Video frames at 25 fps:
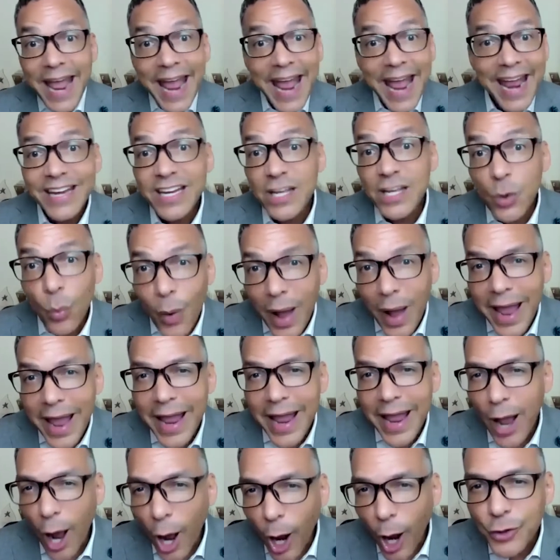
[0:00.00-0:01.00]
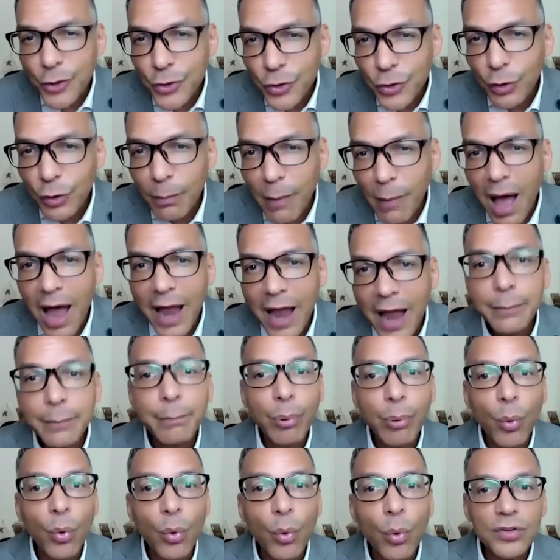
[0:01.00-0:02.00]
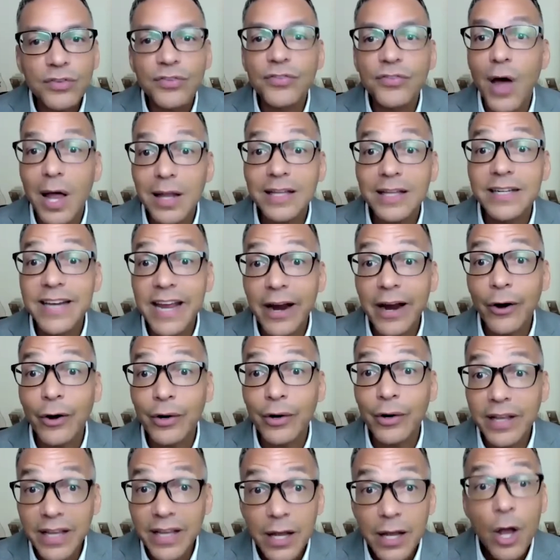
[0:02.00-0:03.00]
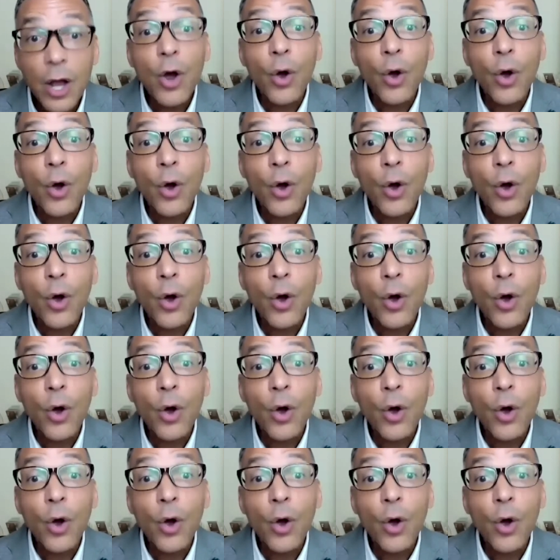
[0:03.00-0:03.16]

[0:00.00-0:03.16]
any way undermine board solidarity